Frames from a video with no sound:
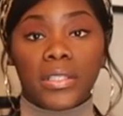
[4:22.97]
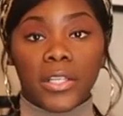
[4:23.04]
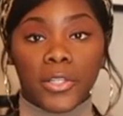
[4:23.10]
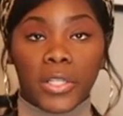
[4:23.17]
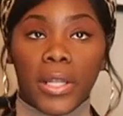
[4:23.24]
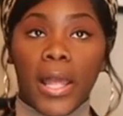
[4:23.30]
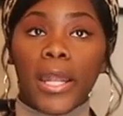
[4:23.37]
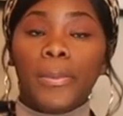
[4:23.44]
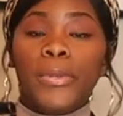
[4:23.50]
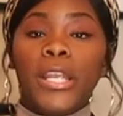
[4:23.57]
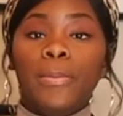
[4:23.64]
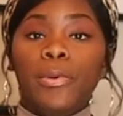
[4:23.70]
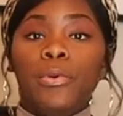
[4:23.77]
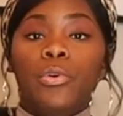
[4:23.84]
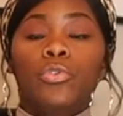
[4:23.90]
There's a lot of
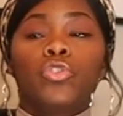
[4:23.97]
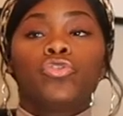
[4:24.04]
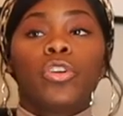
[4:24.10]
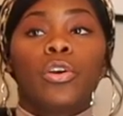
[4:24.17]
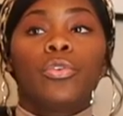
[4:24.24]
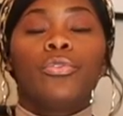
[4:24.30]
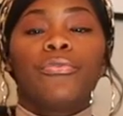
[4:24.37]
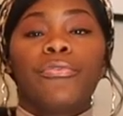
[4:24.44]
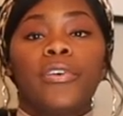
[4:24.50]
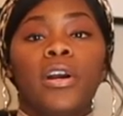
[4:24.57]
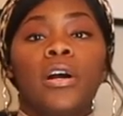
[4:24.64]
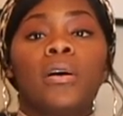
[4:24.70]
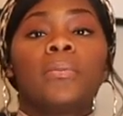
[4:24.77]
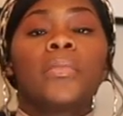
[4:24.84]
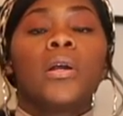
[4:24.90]
people who struggle
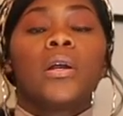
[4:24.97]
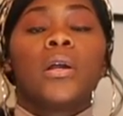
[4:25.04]
from